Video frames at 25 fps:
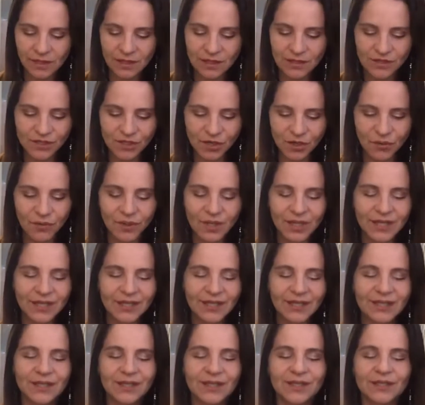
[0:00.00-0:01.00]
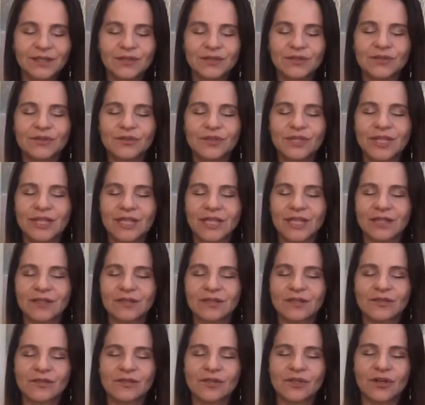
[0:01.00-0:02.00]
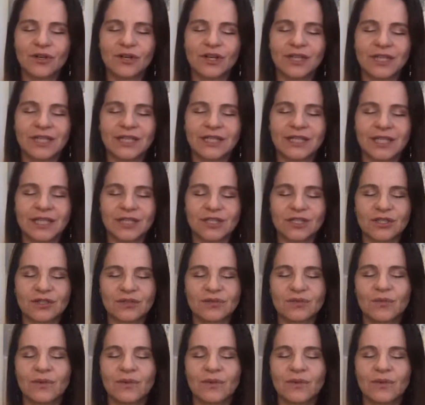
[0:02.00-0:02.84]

So tune into your intention,